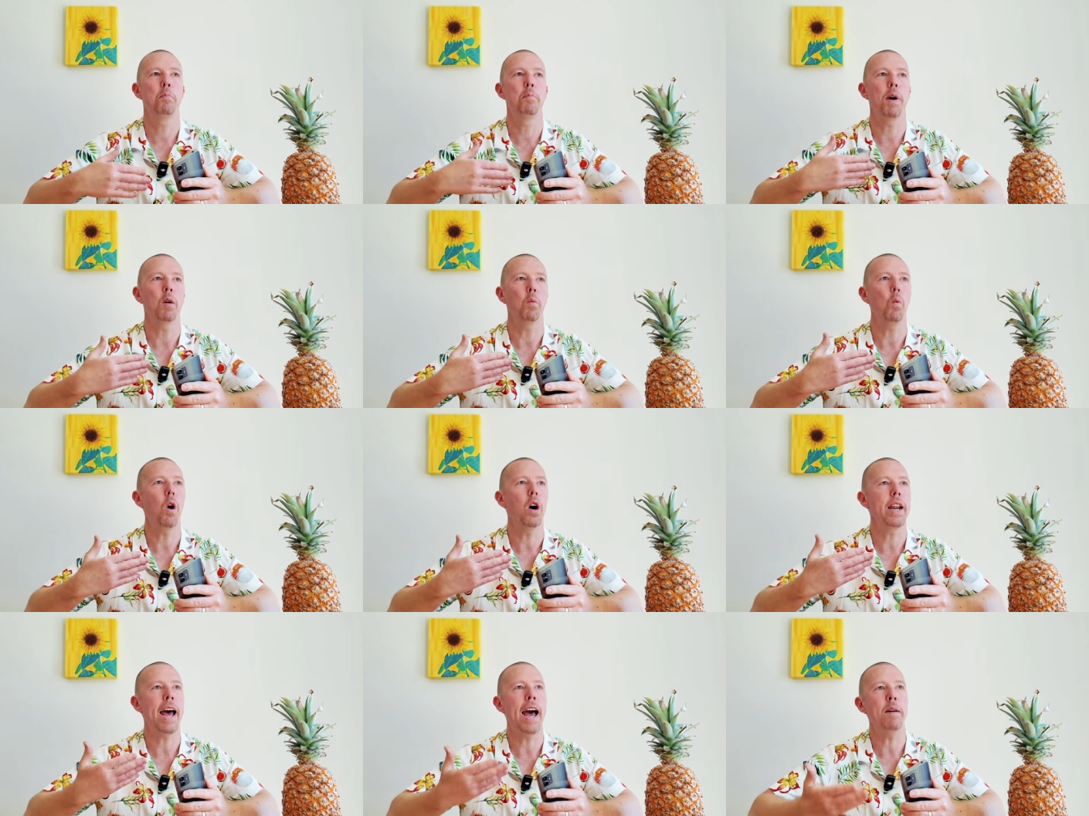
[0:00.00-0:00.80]
But
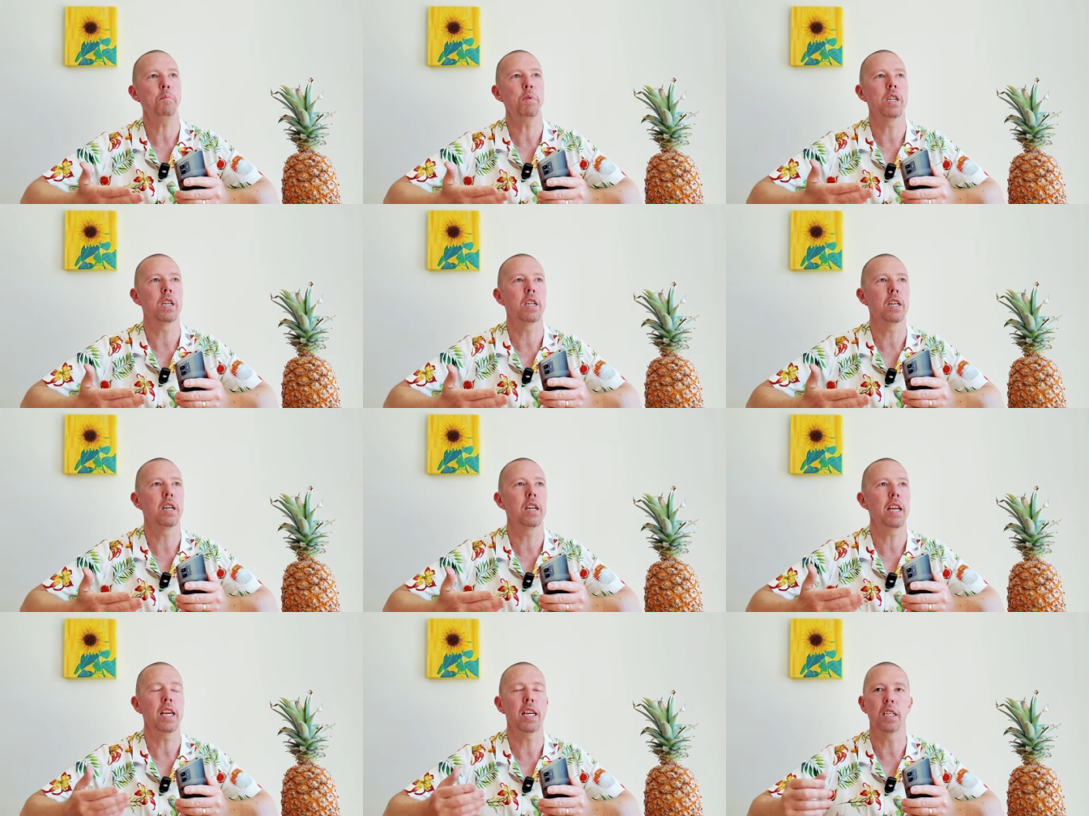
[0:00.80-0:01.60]
what
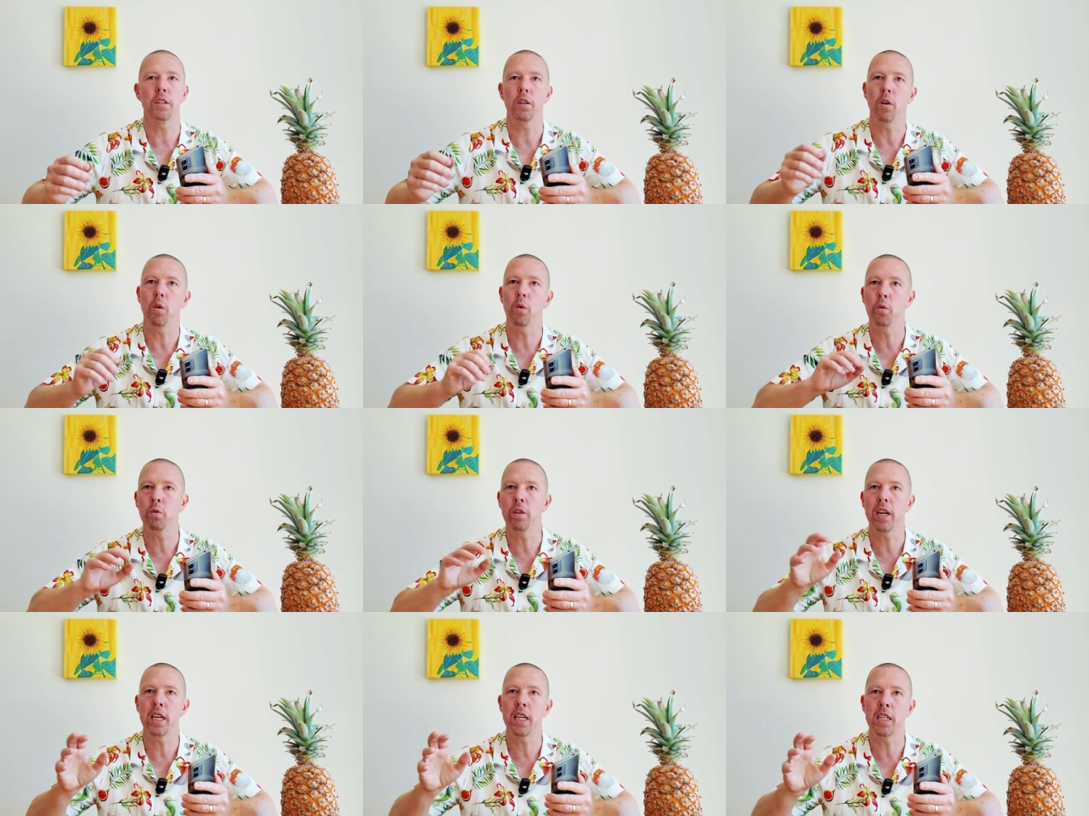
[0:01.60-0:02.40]
happened is all
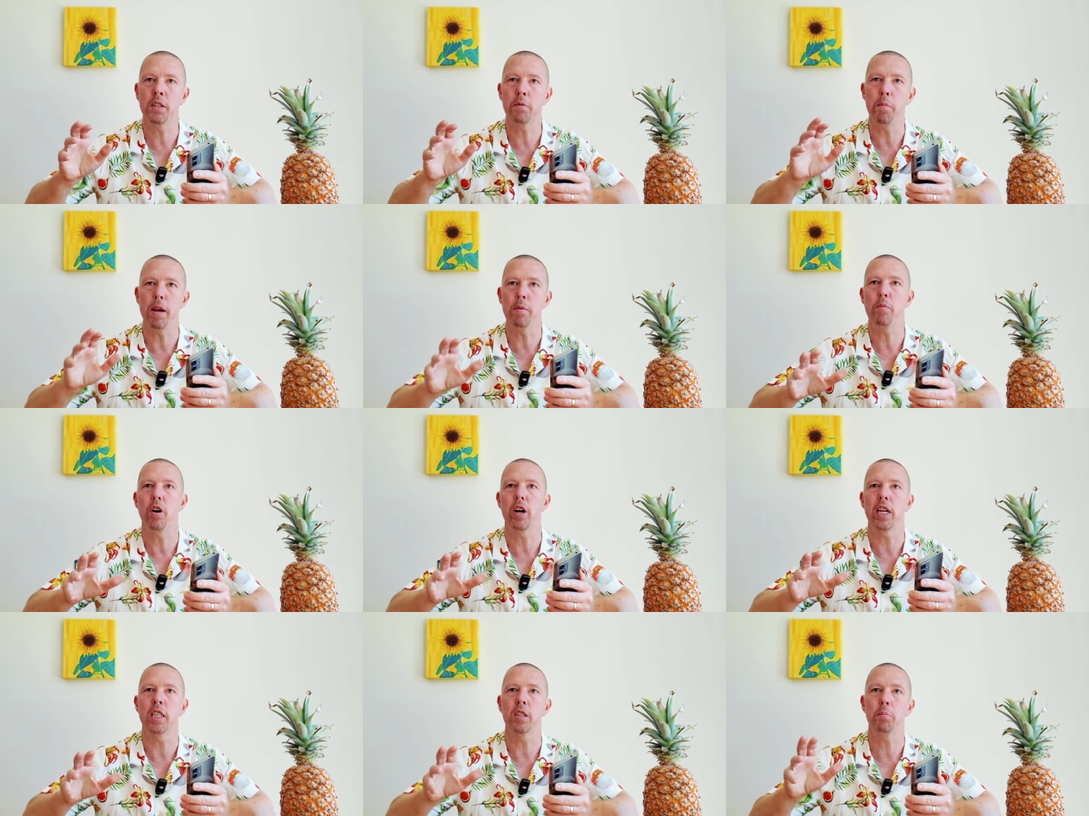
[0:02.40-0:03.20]
these
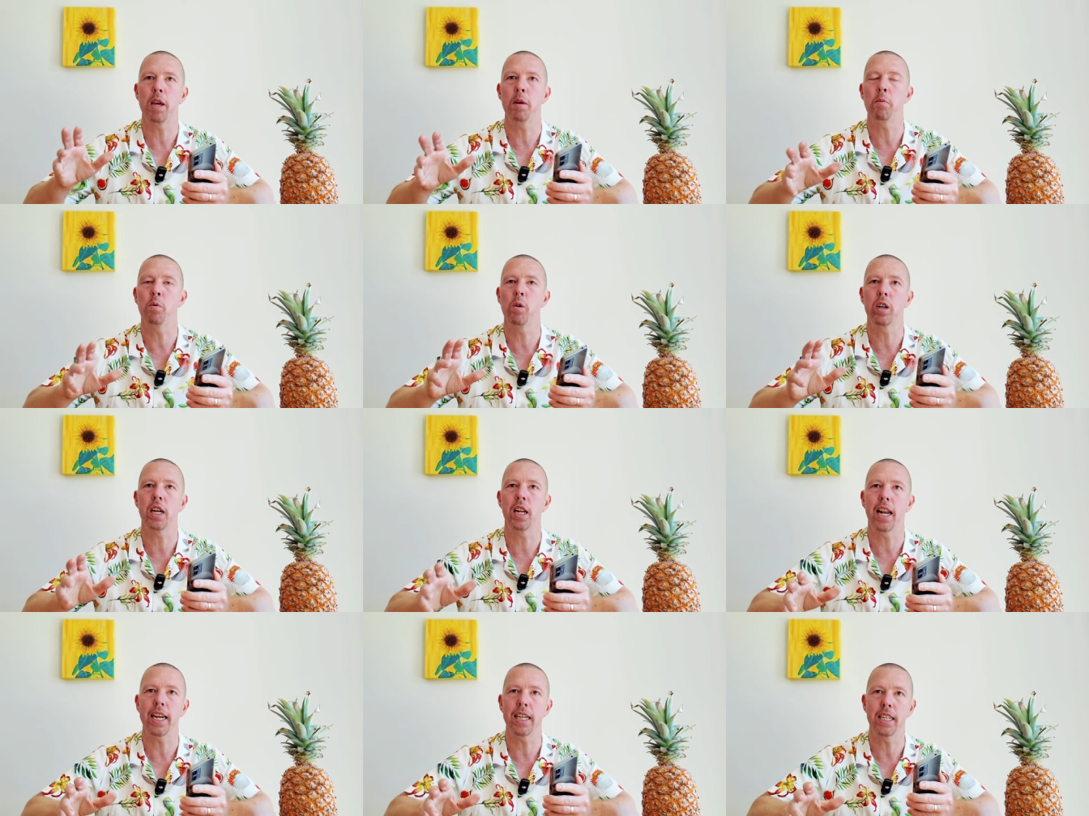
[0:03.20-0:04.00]
memories people were
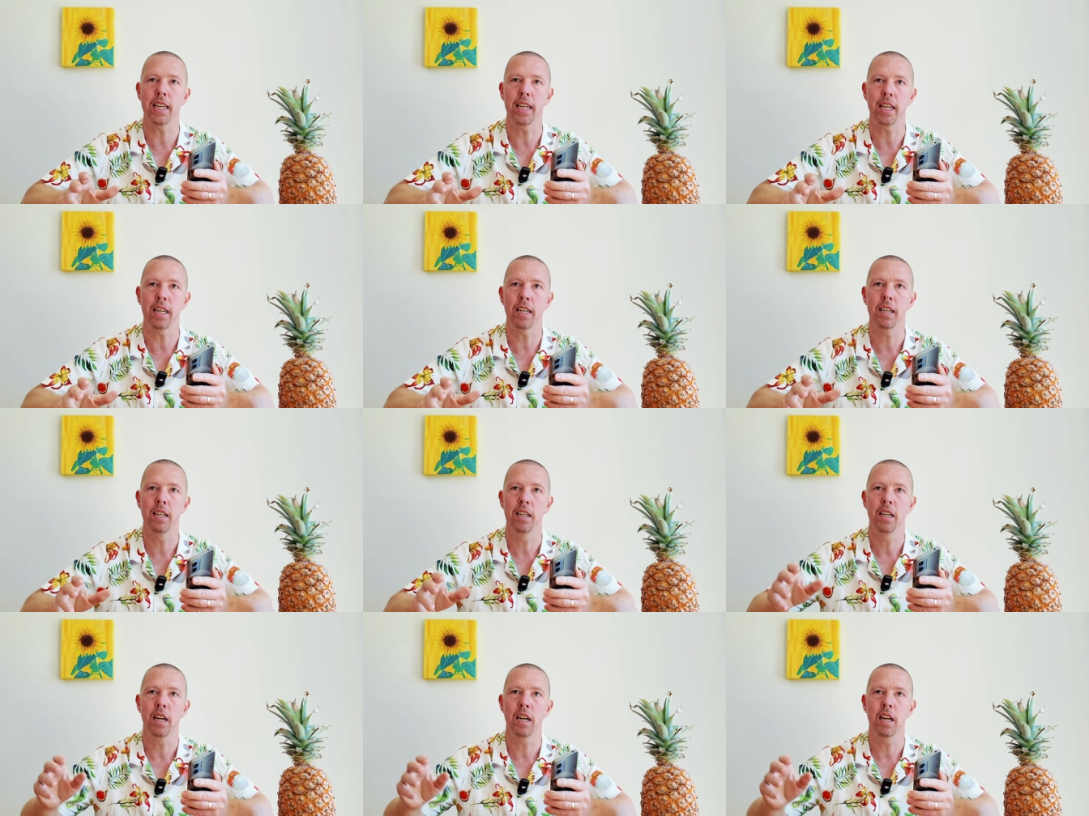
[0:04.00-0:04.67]
collecting